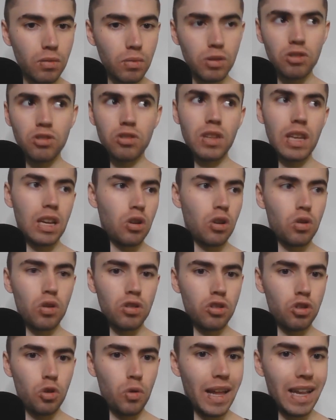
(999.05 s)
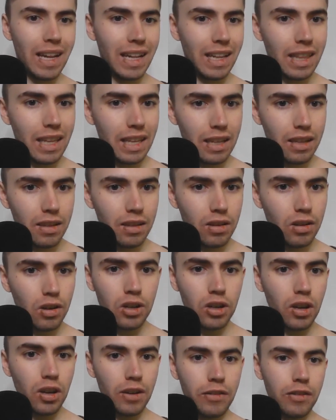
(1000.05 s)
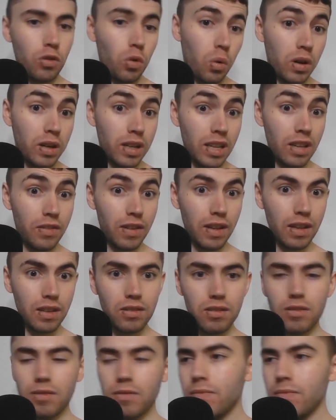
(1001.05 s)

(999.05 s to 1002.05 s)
which they couldn't do anything on offense or defense.